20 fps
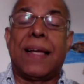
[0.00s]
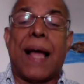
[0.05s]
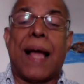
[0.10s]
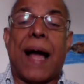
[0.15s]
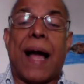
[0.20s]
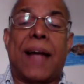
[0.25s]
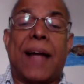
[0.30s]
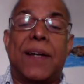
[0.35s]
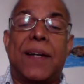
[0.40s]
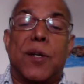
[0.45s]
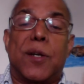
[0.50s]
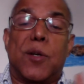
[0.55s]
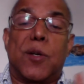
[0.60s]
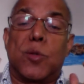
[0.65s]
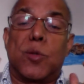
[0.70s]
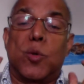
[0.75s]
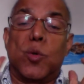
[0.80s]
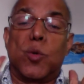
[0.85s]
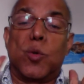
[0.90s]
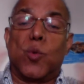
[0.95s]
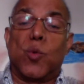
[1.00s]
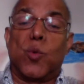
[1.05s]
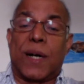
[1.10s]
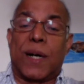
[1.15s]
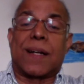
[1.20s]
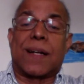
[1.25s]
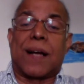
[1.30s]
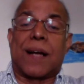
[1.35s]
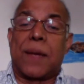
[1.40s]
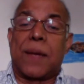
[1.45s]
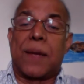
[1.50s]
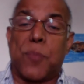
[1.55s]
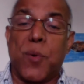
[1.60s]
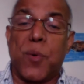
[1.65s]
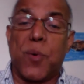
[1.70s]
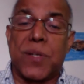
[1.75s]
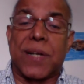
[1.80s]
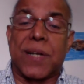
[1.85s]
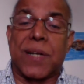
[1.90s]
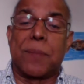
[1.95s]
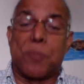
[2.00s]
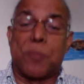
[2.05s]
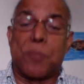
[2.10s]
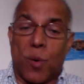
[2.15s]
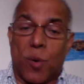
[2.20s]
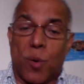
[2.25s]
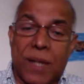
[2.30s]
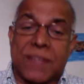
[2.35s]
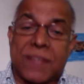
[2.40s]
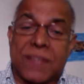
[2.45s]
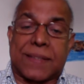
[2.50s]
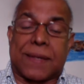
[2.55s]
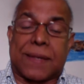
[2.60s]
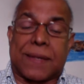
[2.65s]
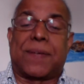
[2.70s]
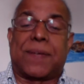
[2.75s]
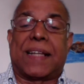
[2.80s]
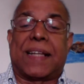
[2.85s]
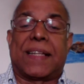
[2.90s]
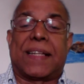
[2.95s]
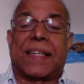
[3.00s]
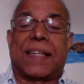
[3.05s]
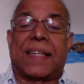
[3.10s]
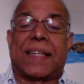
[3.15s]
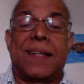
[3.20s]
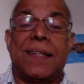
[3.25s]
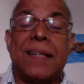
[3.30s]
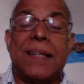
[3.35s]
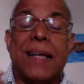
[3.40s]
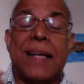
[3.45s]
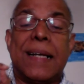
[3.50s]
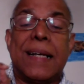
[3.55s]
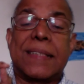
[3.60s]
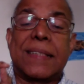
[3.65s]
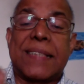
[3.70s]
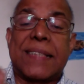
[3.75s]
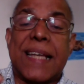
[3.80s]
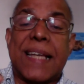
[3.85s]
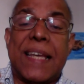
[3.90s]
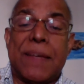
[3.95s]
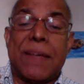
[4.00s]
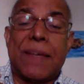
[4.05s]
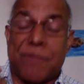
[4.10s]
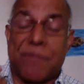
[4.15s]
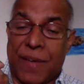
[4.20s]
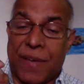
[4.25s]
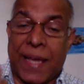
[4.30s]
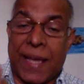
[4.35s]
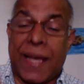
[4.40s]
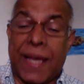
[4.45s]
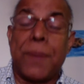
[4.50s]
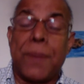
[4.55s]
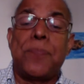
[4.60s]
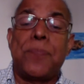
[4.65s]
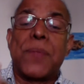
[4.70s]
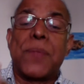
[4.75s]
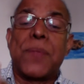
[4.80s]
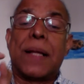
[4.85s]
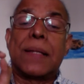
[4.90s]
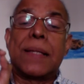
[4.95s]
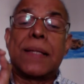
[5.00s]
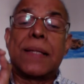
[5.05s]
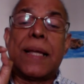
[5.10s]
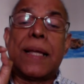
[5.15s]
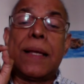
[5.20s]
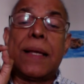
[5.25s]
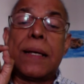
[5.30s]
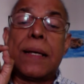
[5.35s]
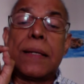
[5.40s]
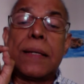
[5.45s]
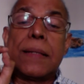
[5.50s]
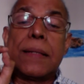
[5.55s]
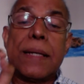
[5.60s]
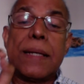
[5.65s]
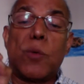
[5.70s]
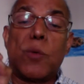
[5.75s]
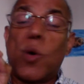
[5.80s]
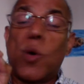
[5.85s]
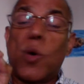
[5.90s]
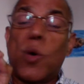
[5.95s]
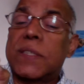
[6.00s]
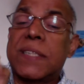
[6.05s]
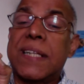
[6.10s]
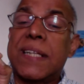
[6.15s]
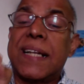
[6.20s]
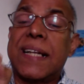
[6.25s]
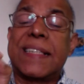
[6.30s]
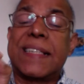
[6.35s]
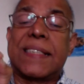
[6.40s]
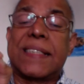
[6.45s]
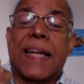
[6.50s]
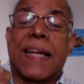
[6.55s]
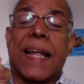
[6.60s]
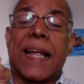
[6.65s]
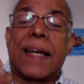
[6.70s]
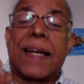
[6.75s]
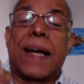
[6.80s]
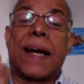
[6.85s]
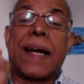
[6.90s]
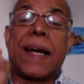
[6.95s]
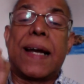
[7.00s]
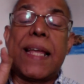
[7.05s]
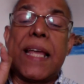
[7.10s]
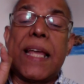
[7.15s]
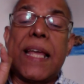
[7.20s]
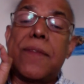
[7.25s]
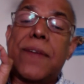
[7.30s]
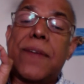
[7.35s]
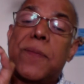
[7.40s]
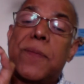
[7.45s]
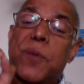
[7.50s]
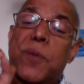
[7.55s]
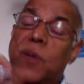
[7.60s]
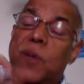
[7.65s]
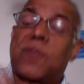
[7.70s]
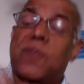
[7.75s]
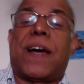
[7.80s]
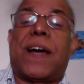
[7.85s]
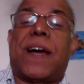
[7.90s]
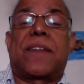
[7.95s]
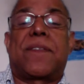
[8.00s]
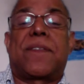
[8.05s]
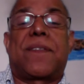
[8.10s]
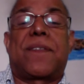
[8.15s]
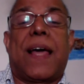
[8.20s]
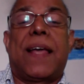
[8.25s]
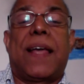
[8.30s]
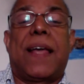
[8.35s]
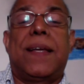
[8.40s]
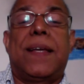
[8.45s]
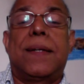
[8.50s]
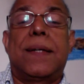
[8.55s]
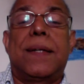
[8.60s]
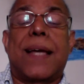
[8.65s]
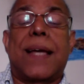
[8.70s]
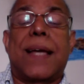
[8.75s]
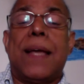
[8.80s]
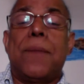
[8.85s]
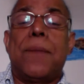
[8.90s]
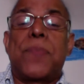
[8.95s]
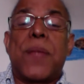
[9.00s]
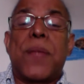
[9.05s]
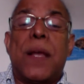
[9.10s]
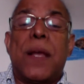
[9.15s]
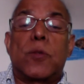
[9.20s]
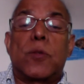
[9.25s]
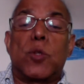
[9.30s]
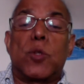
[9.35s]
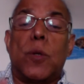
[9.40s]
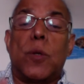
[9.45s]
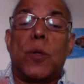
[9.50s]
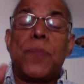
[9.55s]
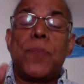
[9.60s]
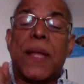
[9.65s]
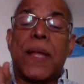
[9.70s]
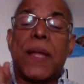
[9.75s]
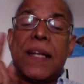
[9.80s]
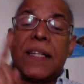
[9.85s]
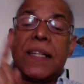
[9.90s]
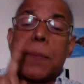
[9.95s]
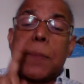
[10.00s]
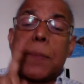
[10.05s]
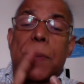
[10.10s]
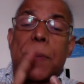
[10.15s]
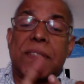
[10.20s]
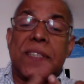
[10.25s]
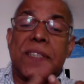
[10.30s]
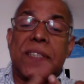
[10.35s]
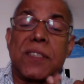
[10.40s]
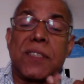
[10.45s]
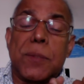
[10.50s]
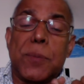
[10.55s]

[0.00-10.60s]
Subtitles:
And to do work and push and pull, stuff like that. Same way, the oxygen is needed even for firefly. Okay, so in the presence of